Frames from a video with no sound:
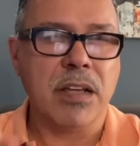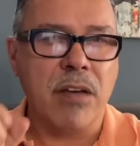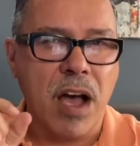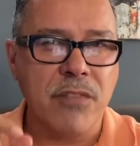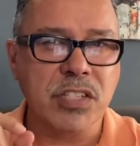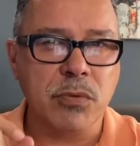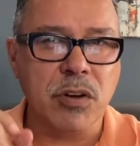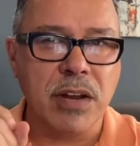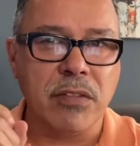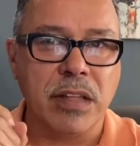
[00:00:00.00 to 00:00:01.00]
Obviously, we don't
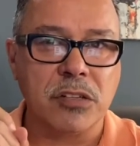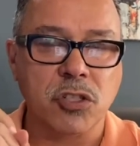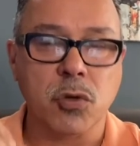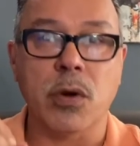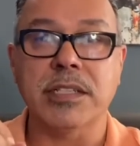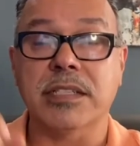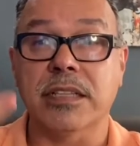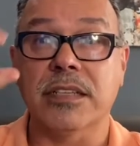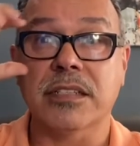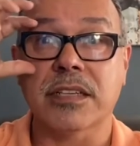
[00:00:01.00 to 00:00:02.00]
have a lot of choice in
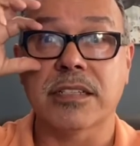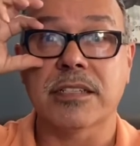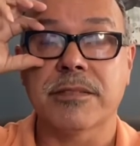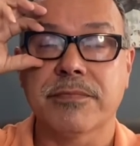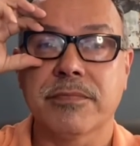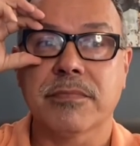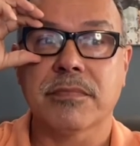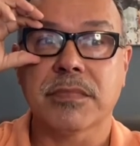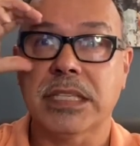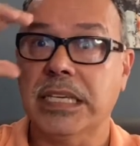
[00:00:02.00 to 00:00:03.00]
this because
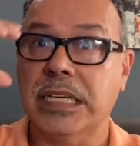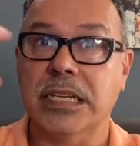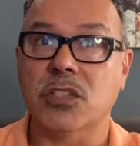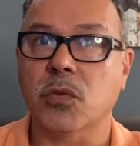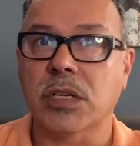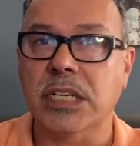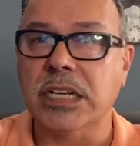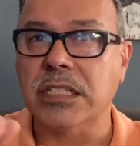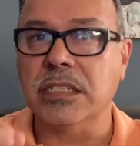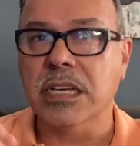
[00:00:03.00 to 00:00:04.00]
it is what it
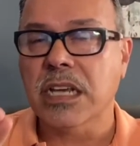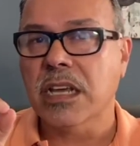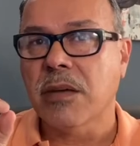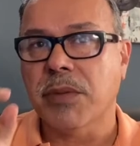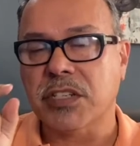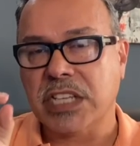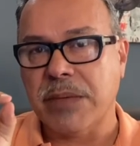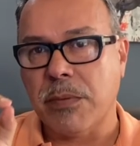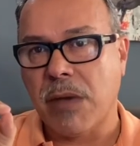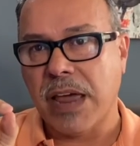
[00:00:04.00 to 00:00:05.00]
is. But just keep
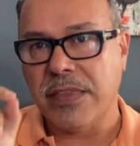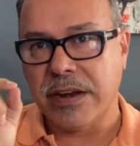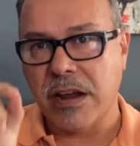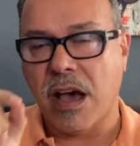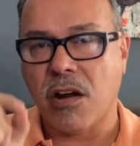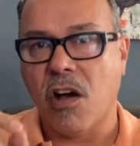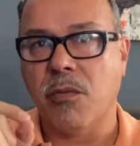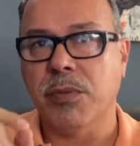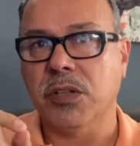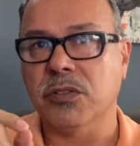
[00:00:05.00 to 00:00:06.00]
in mind that not all
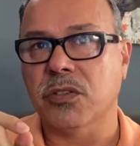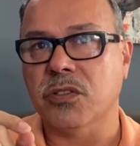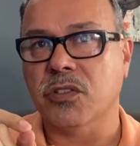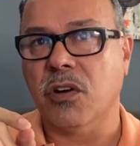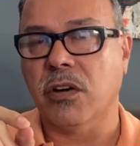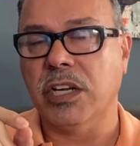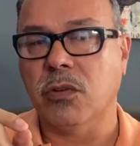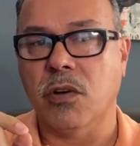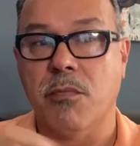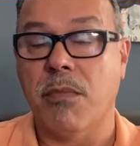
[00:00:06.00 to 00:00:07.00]
builders are
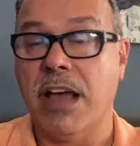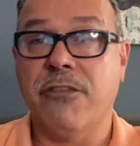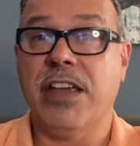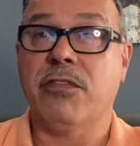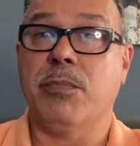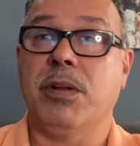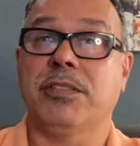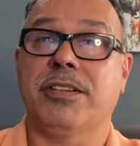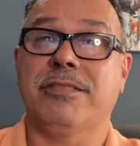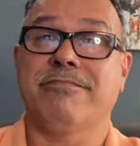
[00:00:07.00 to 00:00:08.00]
equal. My favorite
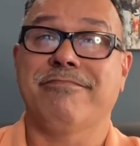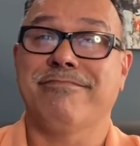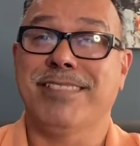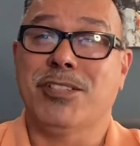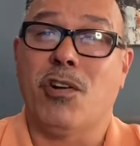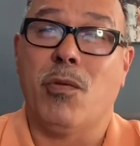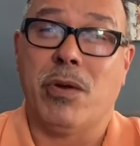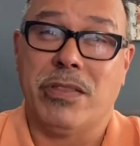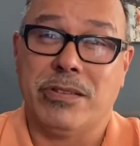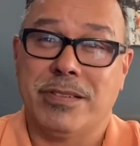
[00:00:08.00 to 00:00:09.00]
builder is Toll
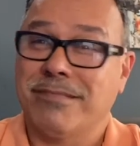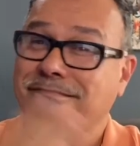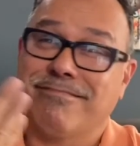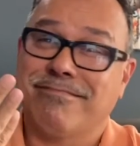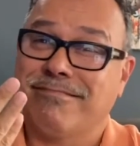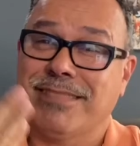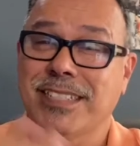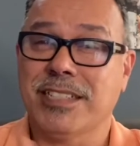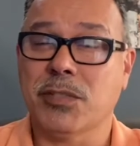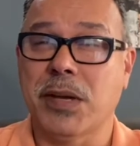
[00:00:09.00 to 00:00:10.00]
Brothers. That's
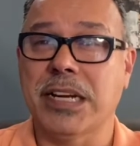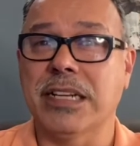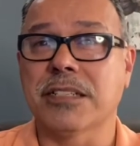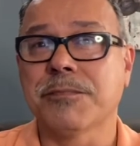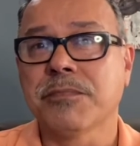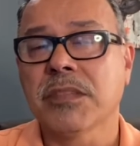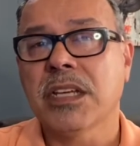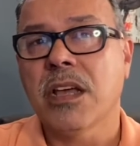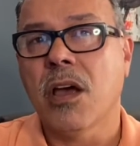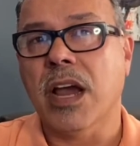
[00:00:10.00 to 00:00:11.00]
just the way it is.
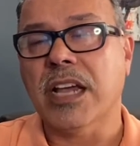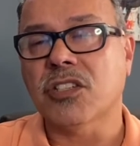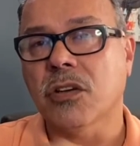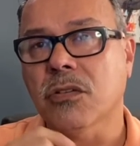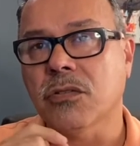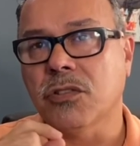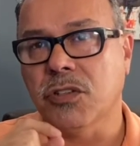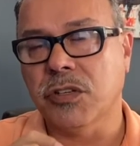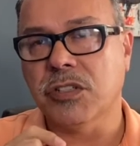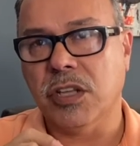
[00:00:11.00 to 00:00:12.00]
Okay, so do
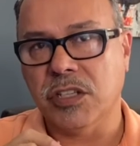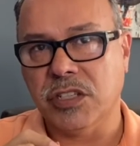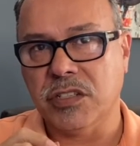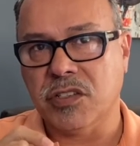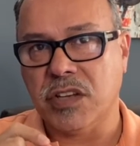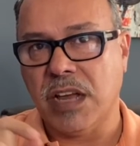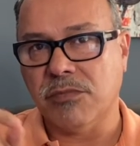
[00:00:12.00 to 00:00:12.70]
your diligence.